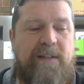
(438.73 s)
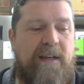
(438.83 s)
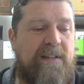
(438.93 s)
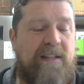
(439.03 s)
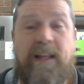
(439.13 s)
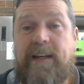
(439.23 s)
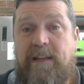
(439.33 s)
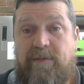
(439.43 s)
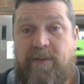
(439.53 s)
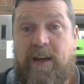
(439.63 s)

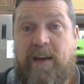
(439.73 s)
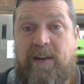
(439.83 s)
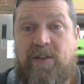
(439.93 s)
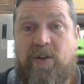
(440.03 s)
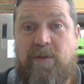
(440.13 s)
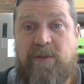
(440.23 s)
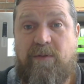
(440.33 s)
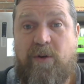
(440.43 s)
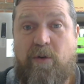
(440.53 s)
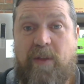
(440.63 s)
selective, in terms
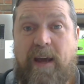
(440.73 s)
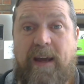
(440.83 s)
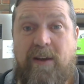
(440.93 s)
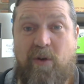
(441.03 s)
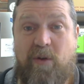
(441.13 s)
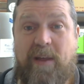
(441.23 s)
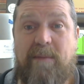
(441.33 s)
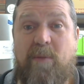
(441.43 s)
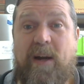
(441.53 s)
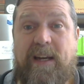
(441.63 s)
of who they
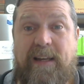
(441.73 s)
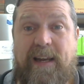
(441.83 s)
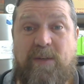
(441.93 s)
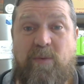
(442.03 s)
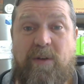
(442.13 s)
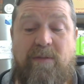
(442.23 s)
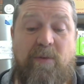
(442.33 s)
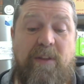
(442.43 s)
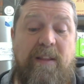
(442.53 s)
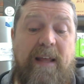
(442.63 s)
might connect with
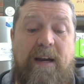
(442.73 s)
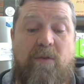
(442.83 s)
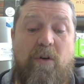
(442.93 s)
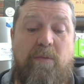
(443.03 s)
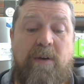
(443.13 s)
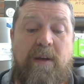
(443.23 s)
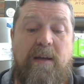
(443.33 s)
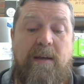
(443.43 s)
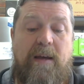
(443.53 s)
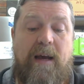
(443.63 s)
within that group,
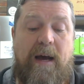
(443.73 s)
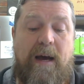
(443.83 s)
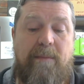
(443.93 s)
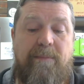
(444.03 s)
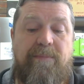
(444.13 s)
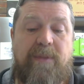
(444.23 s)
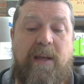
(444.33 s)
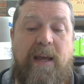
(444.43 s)
and